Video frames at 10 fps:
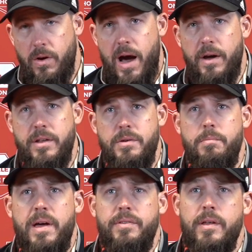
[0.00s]
You know, how can
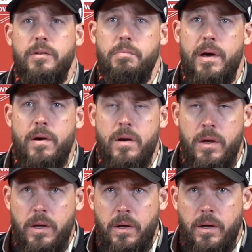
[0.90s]
you make things better?
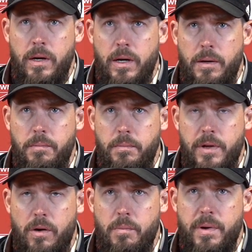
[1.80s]
You know,